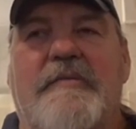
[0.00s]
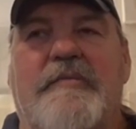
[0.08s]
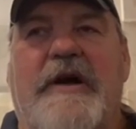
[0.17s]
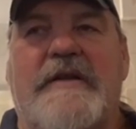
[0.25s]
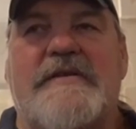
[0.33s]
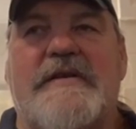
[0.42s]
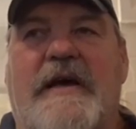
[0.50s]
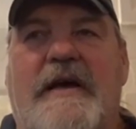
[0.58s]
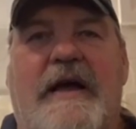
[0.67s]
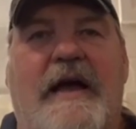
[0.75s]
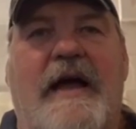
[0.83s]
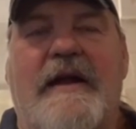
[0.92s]
But uh,
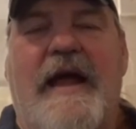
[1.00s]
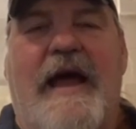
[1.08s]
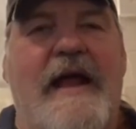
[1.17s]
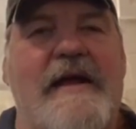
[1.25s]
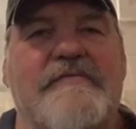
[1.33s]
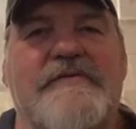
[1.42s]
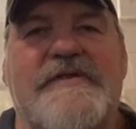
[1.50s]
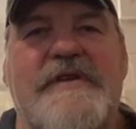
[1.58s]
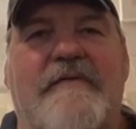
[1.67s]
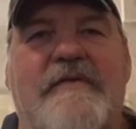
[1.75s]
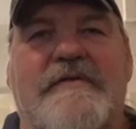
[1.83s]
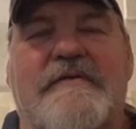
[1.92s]
I was
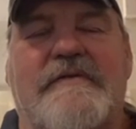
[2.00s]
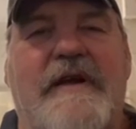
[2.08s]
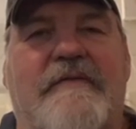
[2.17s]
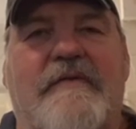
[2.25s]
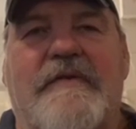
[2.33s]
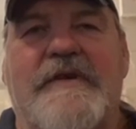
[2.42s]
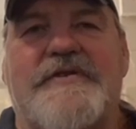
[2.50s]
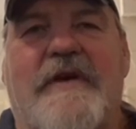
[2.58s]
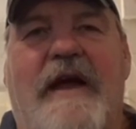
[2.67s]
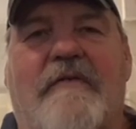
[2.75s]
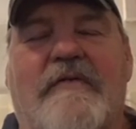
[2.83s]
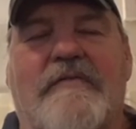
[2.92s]
never never really
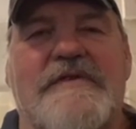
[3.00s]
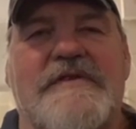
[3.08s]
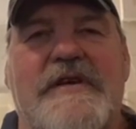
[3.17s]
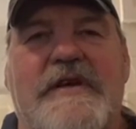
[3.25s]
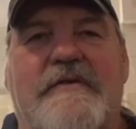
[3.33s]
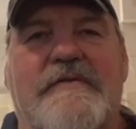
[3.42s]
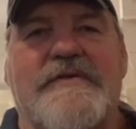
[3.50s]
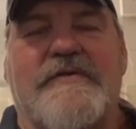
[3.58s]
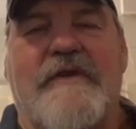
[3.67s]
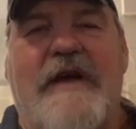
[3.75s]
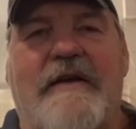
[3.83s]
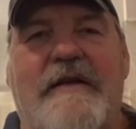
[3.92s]
traveled with Sid or was
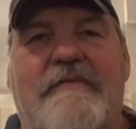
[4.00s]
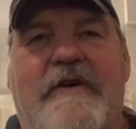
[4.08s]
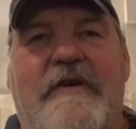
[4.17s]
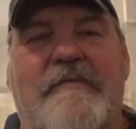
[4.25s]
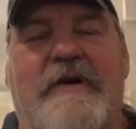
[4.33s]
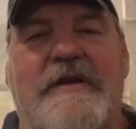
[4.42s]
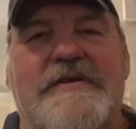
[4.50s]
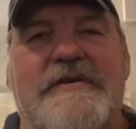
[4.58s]
around him very much.